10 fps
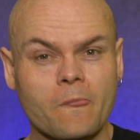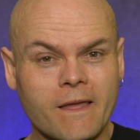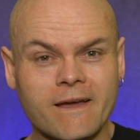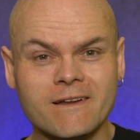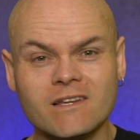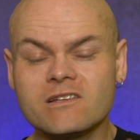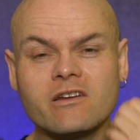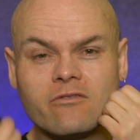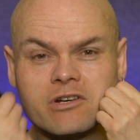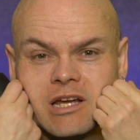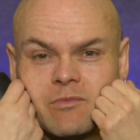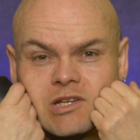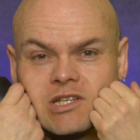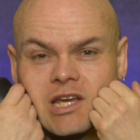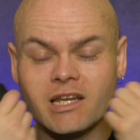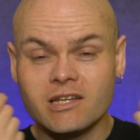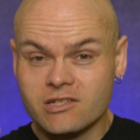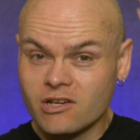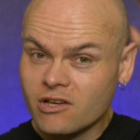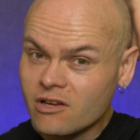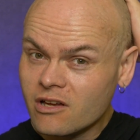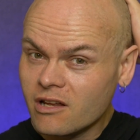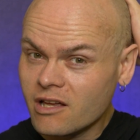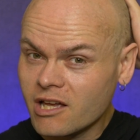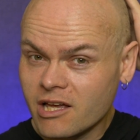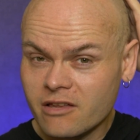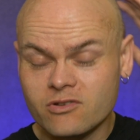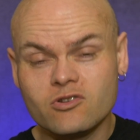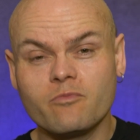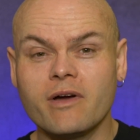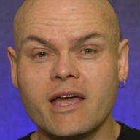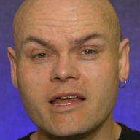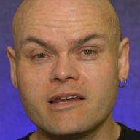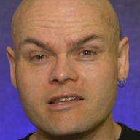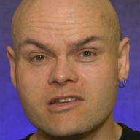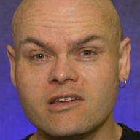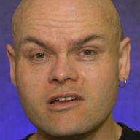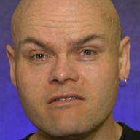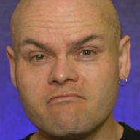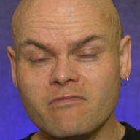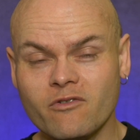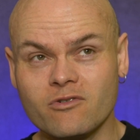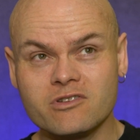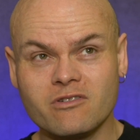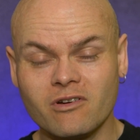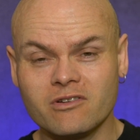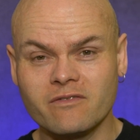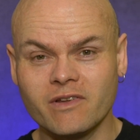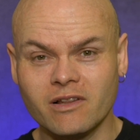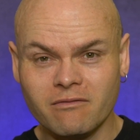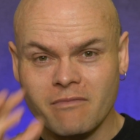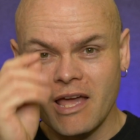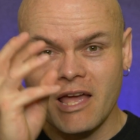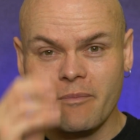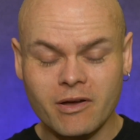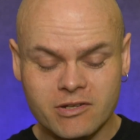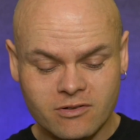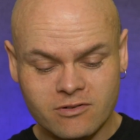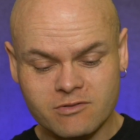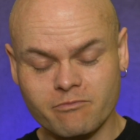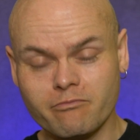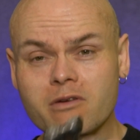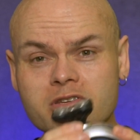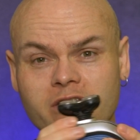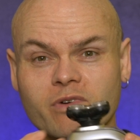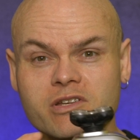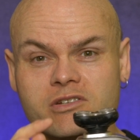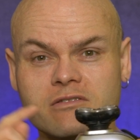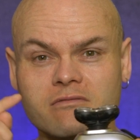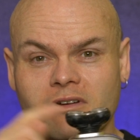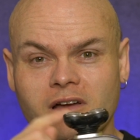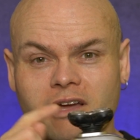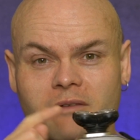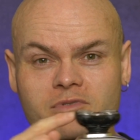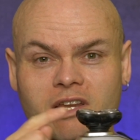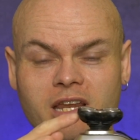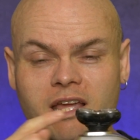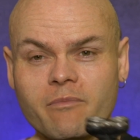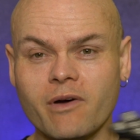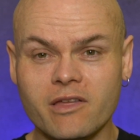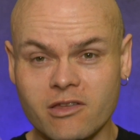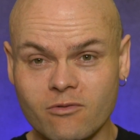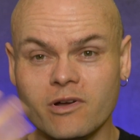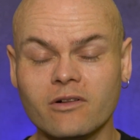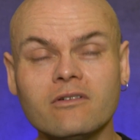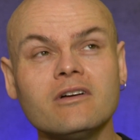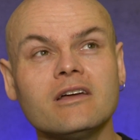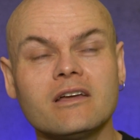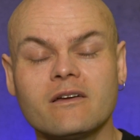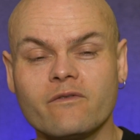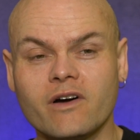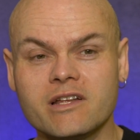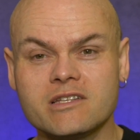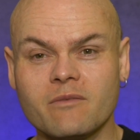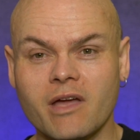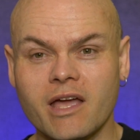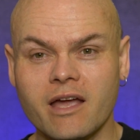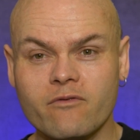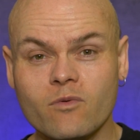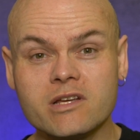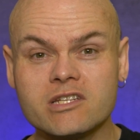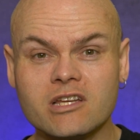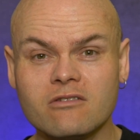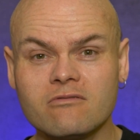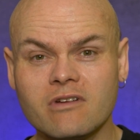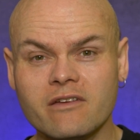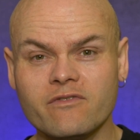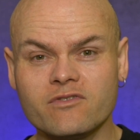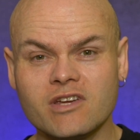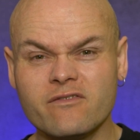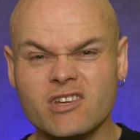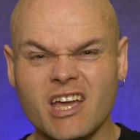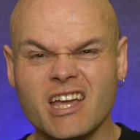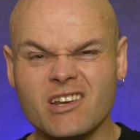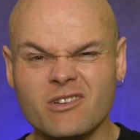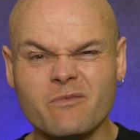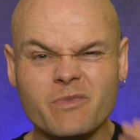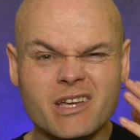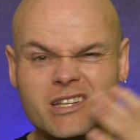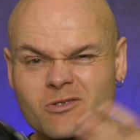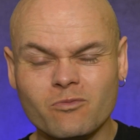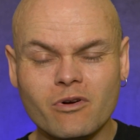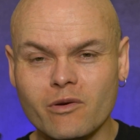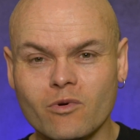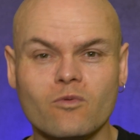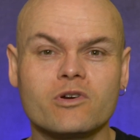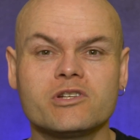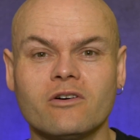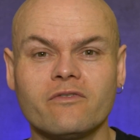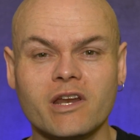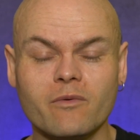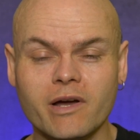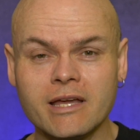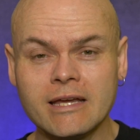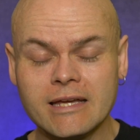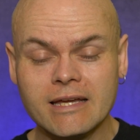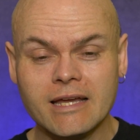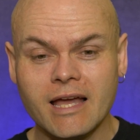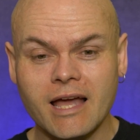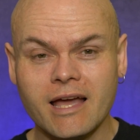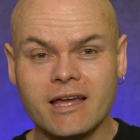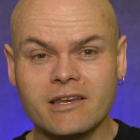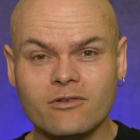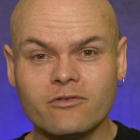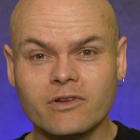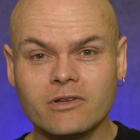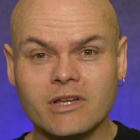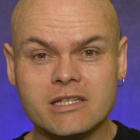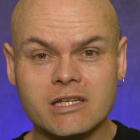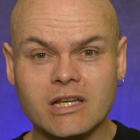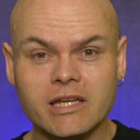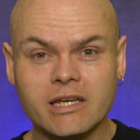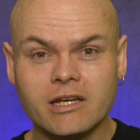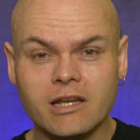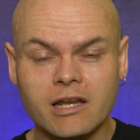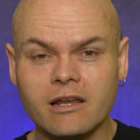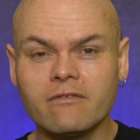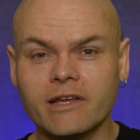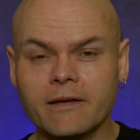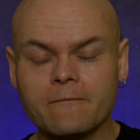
it doesn't irritate my skin. It doesn't hurt. The top of my head doesn't hurt. Of course, there are lots of little hair particles, most of which are captured in here, but you will find some getting everywhere. So if you've shaved your head or your beard, you'll probably want to wash it off anyway, and you'll feel nice and clean and lovely.